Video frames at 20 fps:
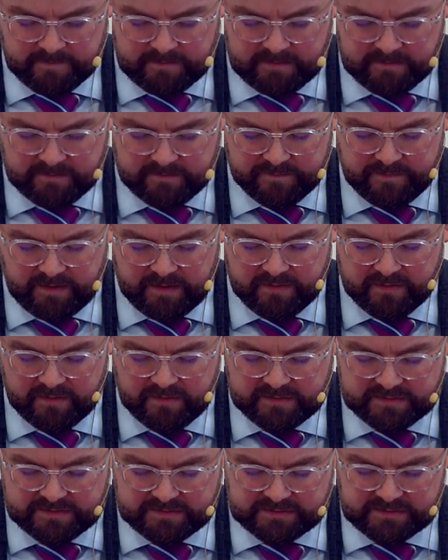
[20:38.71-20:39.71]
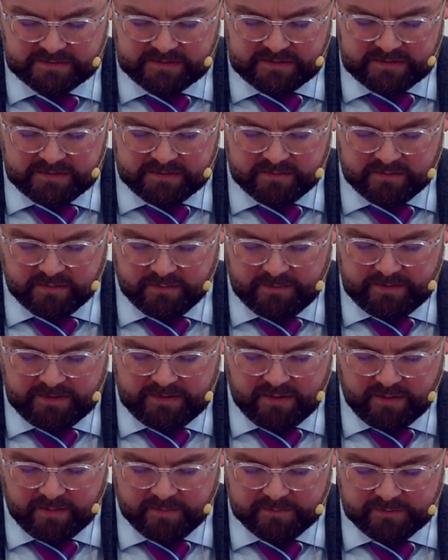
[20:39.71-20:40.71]
And Father, as we
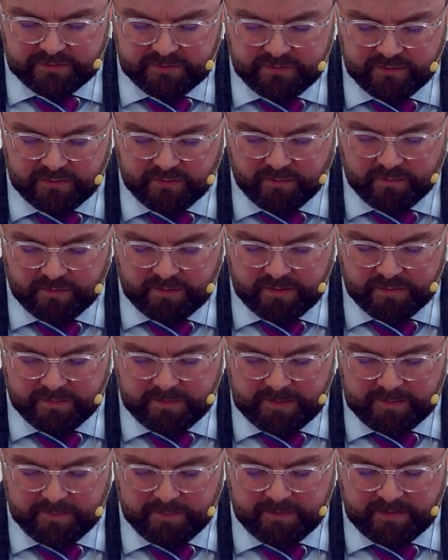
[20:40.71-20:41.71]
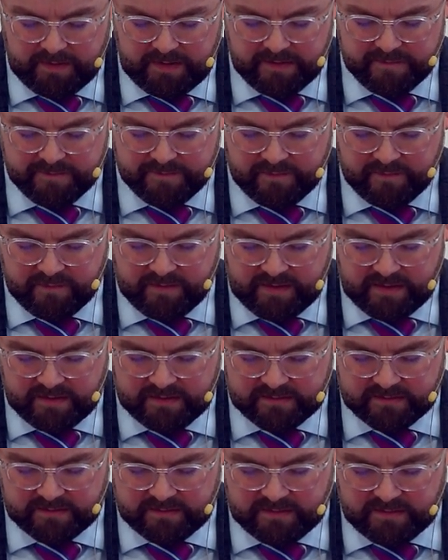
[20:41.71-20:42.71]
come to your word, we pray for that
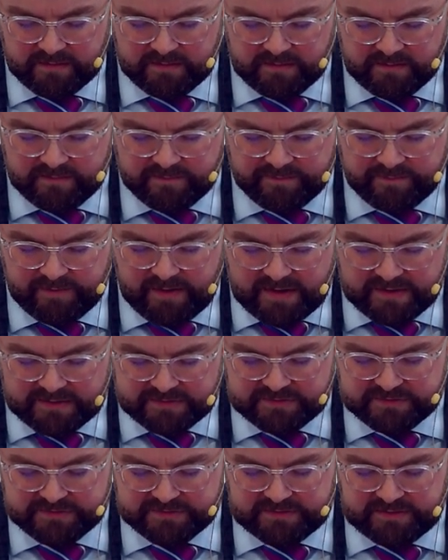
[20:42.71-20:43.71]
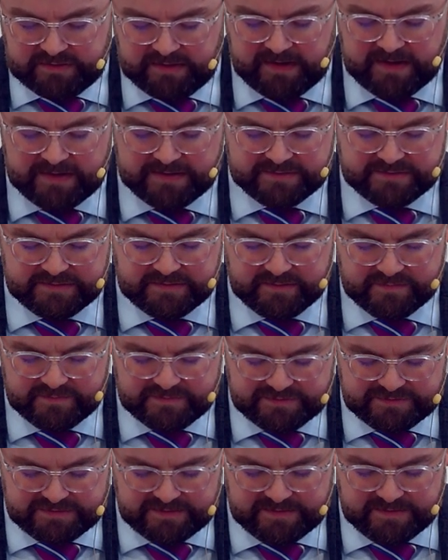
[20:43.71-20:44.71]
fresh cleansing of
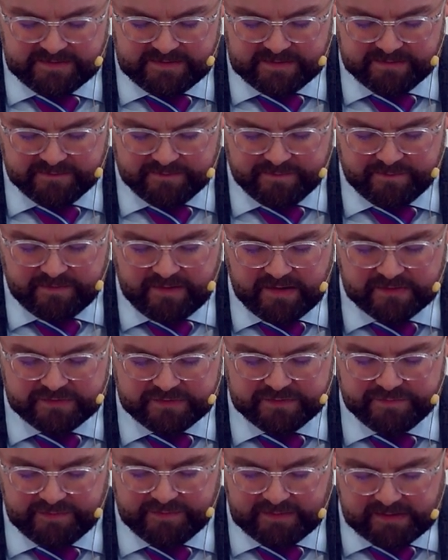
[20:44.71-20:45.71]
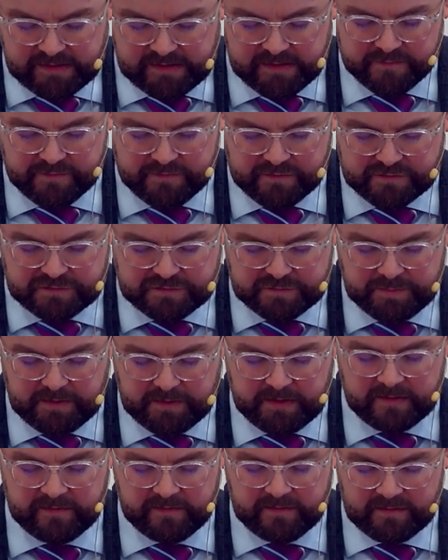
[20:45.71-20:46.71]
sin, that fresh filling of your
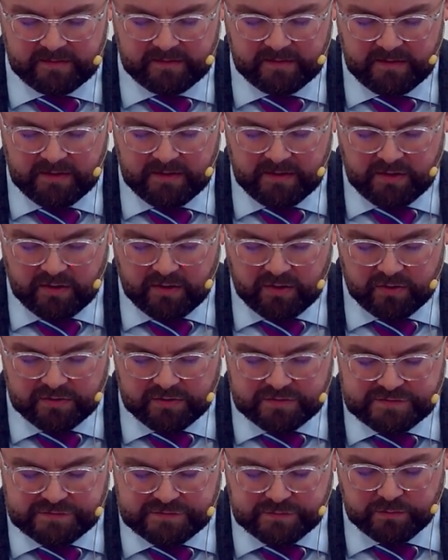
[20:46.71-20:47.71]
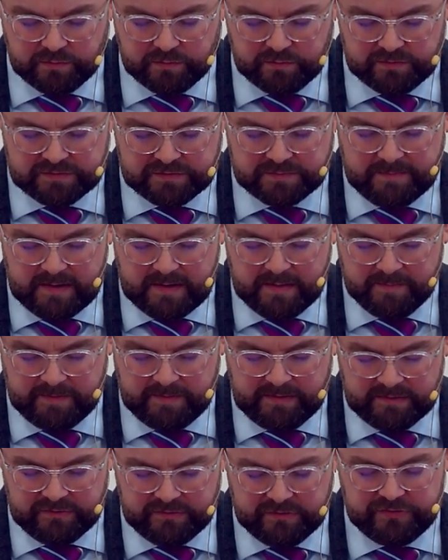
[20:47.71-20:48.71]
spirit, that our souls might be
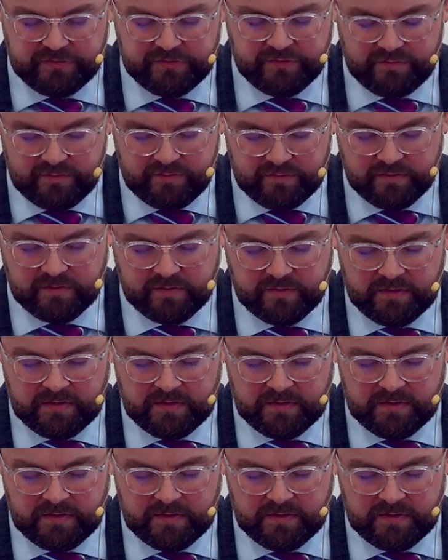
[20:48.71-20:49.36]
in tune,